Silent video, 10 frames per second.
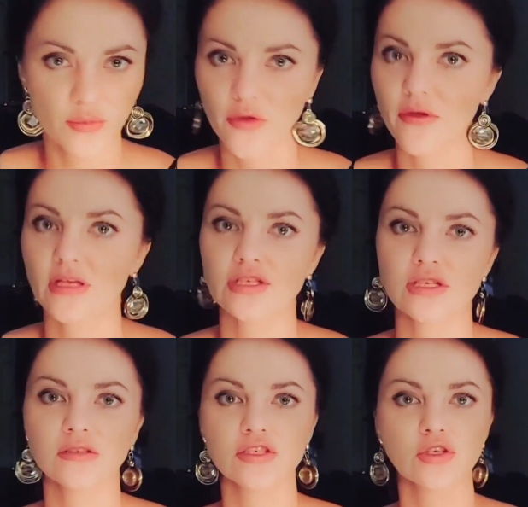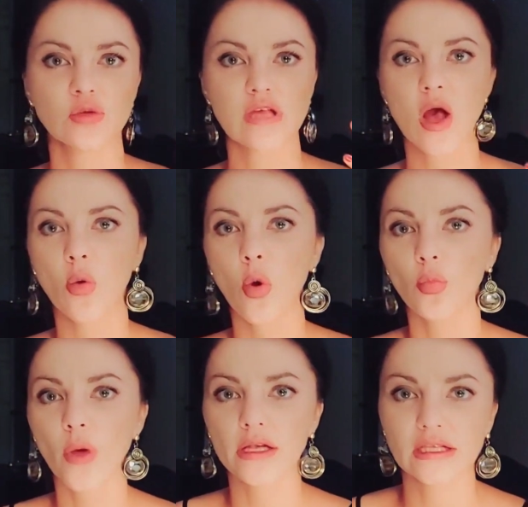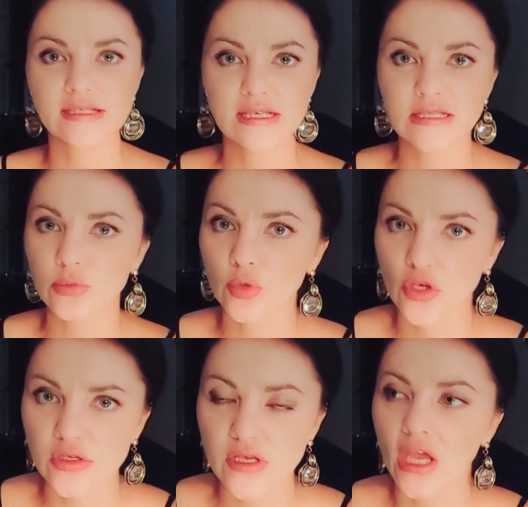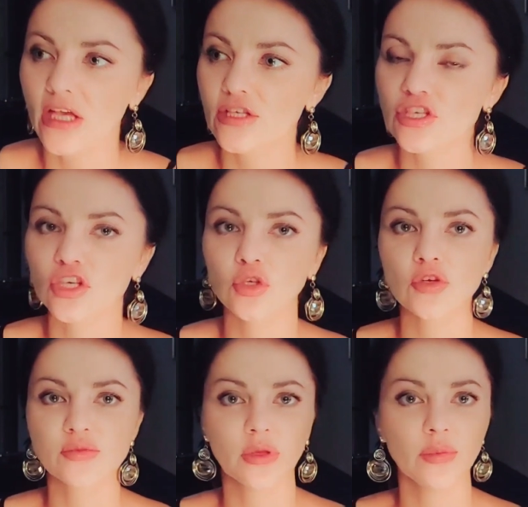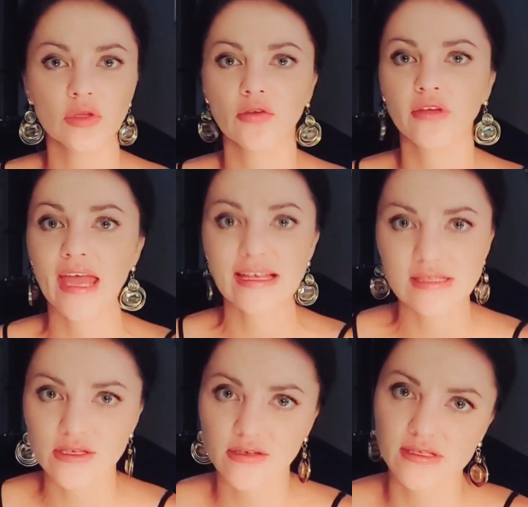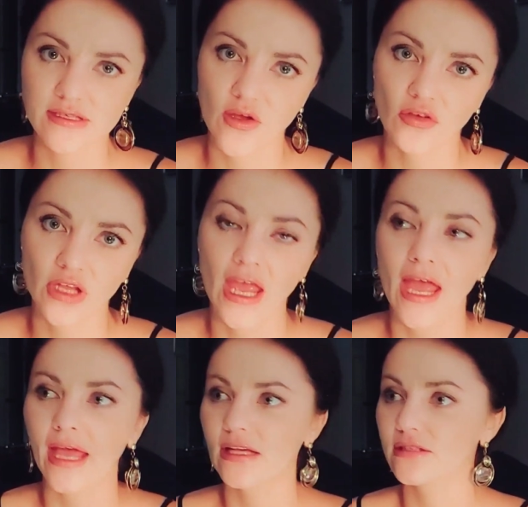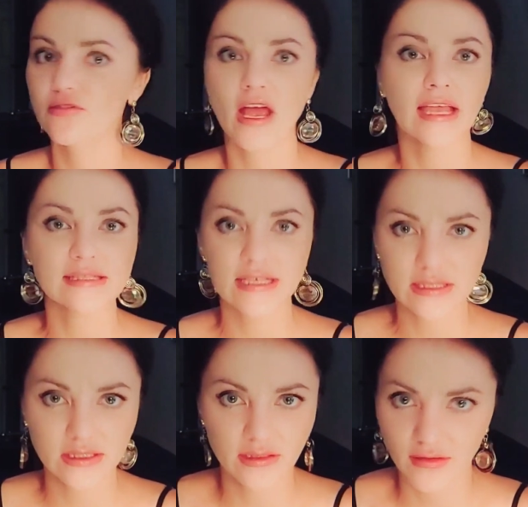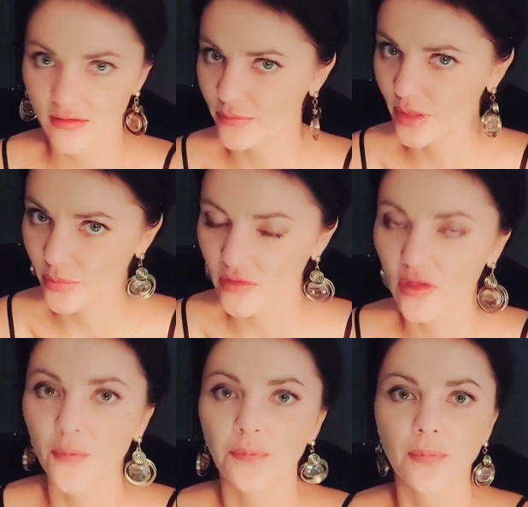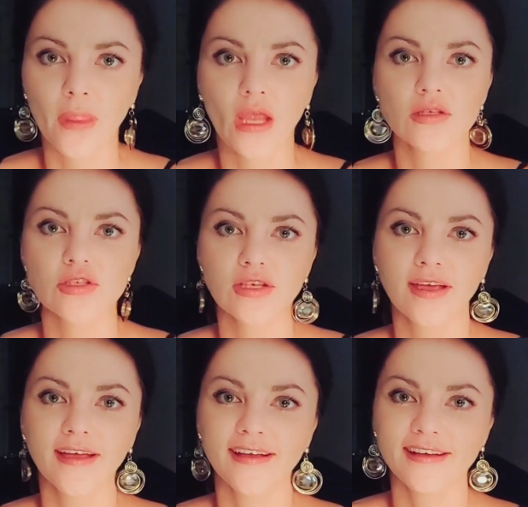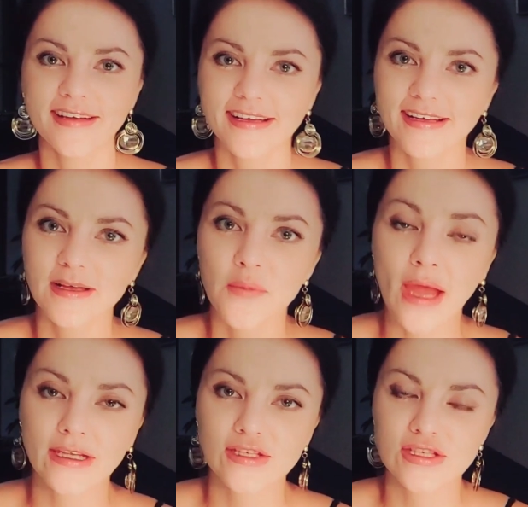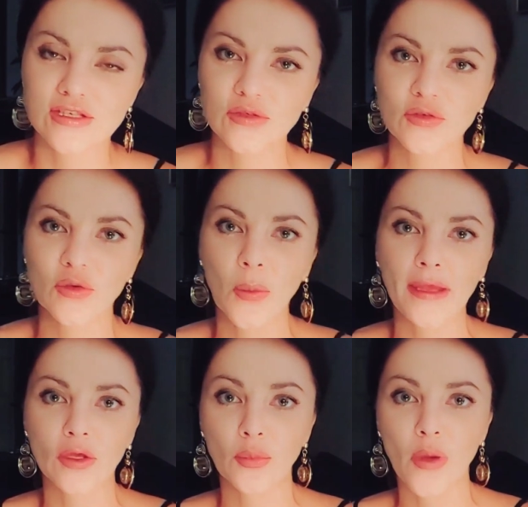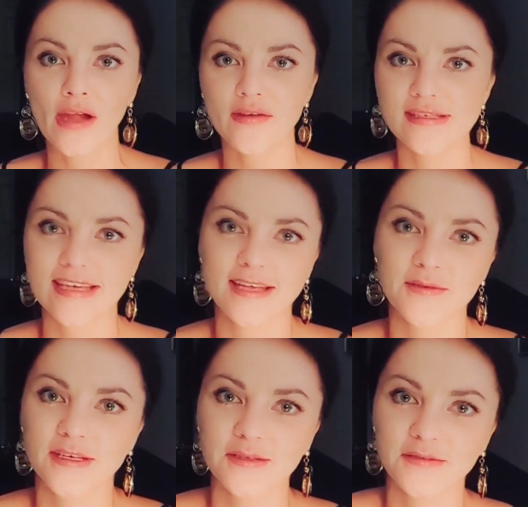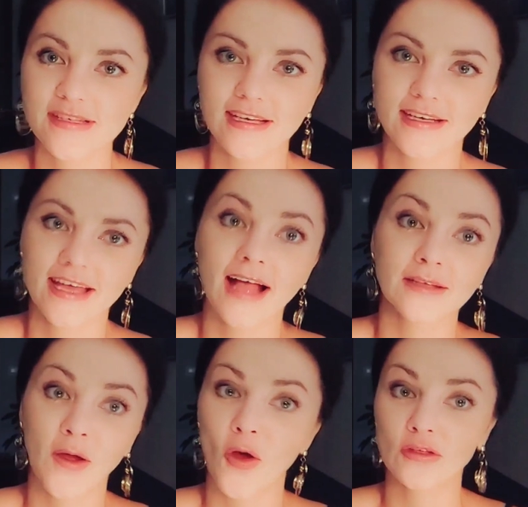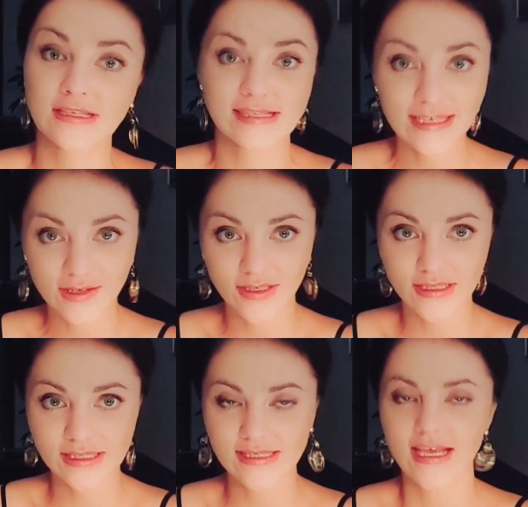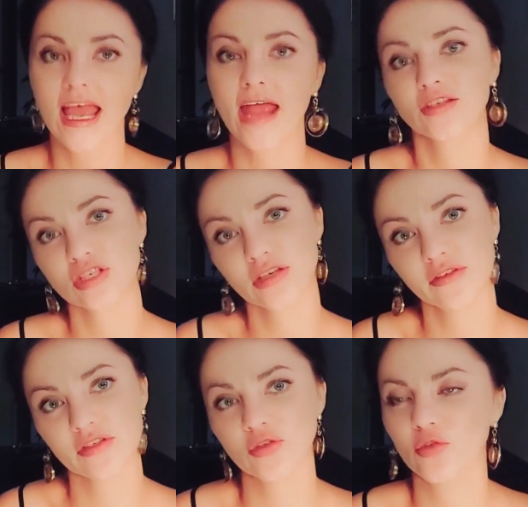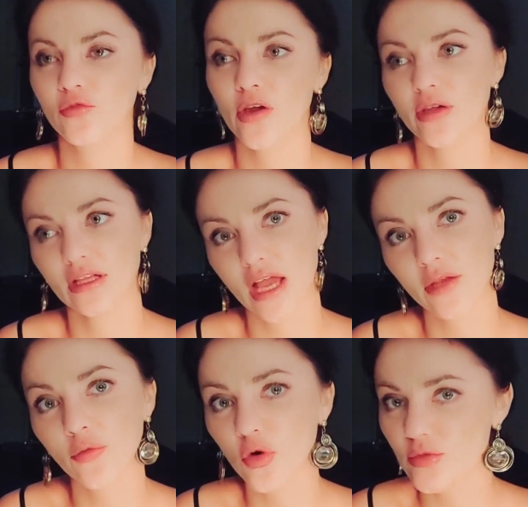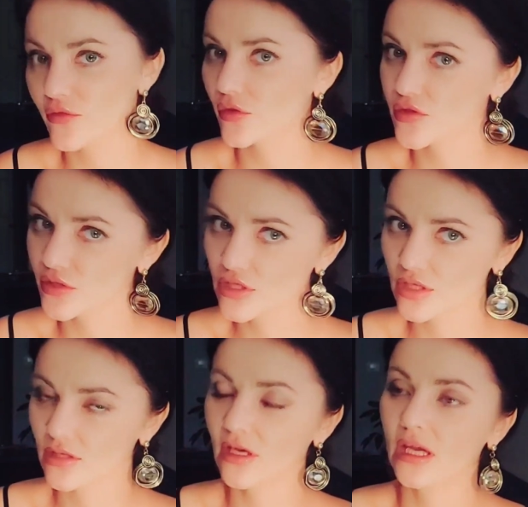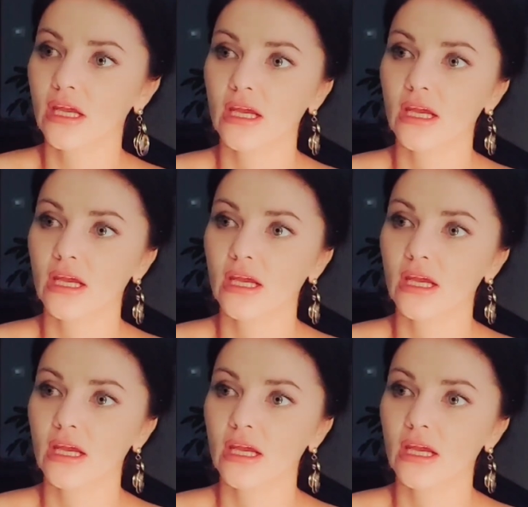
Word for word: professional, she knows how all bodily system works. She cures people of cancer and so on, drug addicted uh, people. Mm, she managed to make her parents get rid of uh, alcohol and cigarettes and shift to very light forms of nutrition.